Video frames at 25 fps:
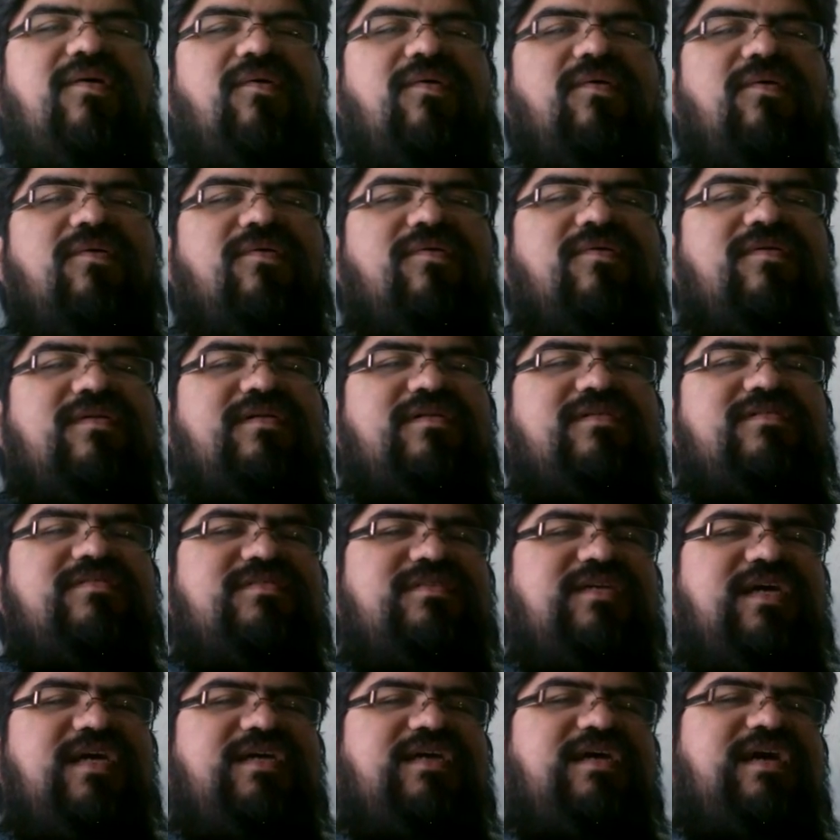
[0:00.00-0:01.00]
Or
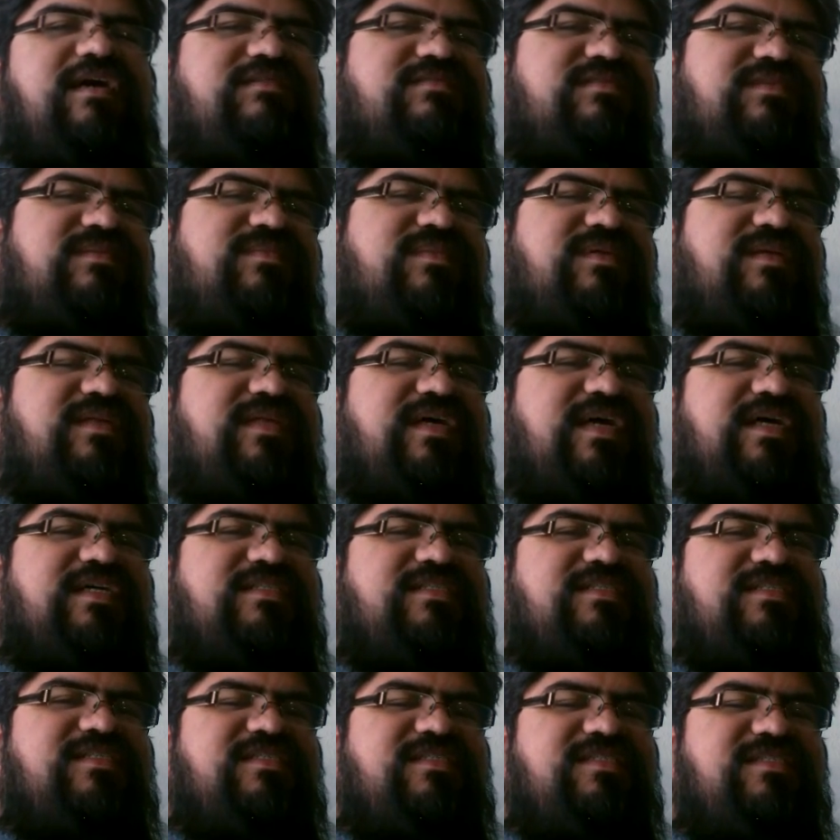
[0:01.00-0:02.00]
say you have somebody
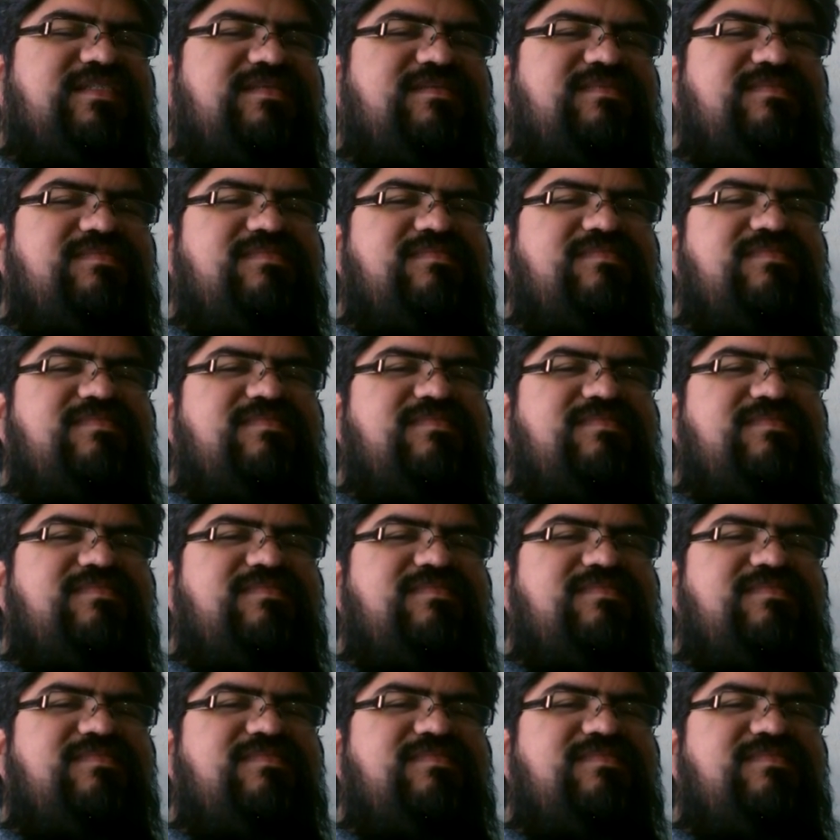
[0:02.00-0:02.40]
that's,